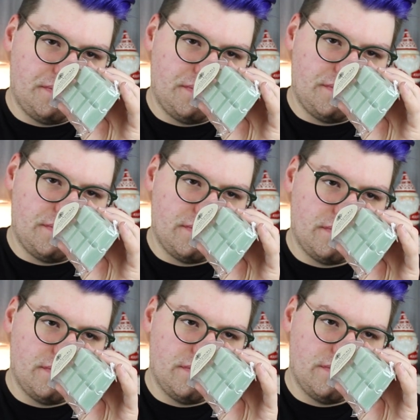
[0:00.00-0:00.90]

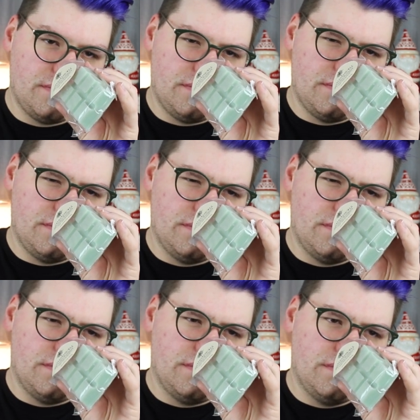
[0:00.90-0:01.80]

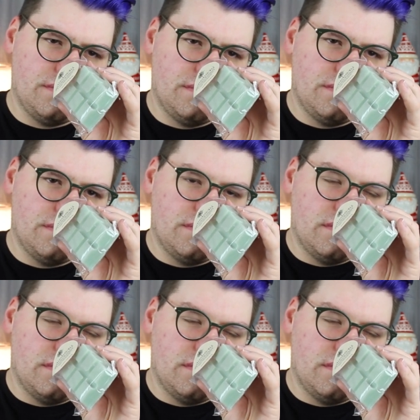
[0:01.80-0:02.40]
(no one is talking)